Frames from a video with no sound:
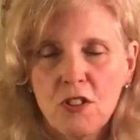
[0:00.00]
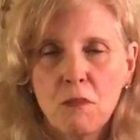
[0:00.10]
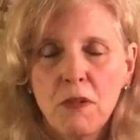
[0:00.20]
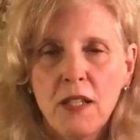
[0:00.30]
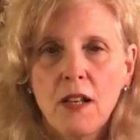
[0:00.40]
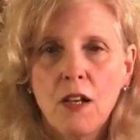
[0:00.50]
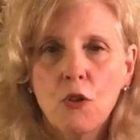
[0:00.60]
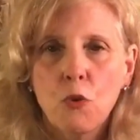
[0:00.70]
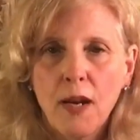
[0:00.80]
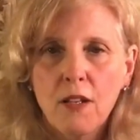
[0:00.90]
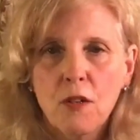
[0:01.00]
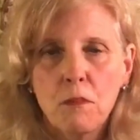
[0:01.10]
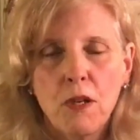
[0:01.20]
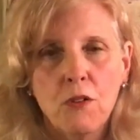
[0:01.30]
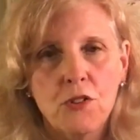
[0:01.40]
to be a great
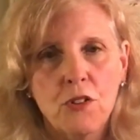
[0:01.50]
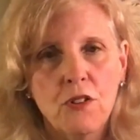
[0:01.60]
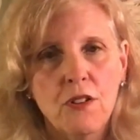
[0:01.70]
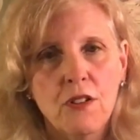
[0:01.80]
composer.